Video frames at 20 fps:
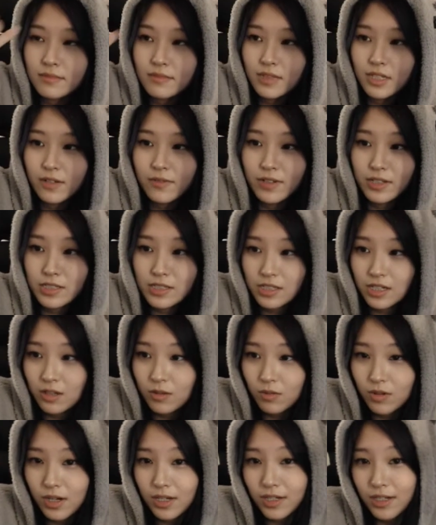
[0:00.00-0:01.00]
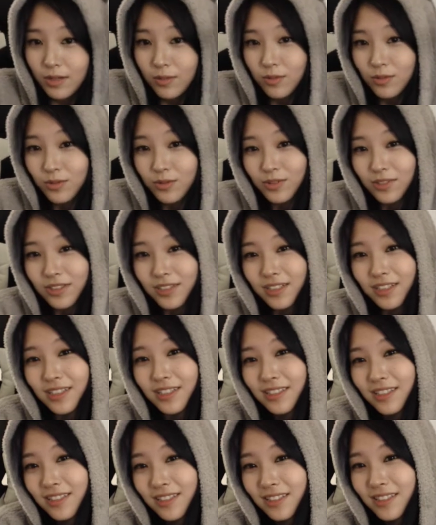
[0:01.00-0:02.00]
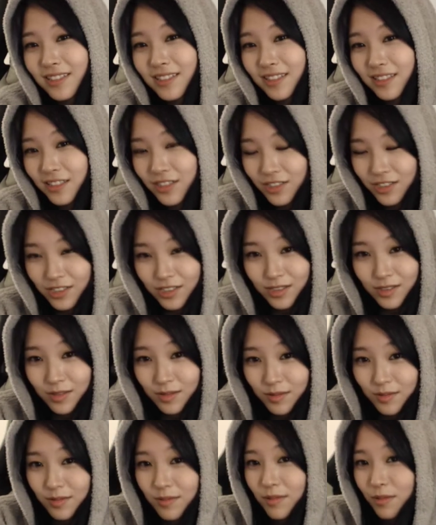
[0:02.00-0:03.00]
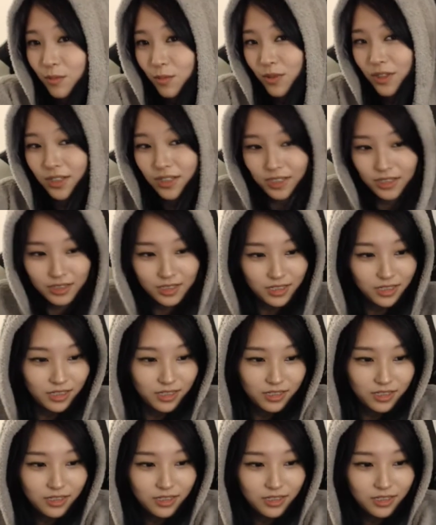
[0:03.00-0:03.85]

if it's not wine, I won't drink it. Just willingly.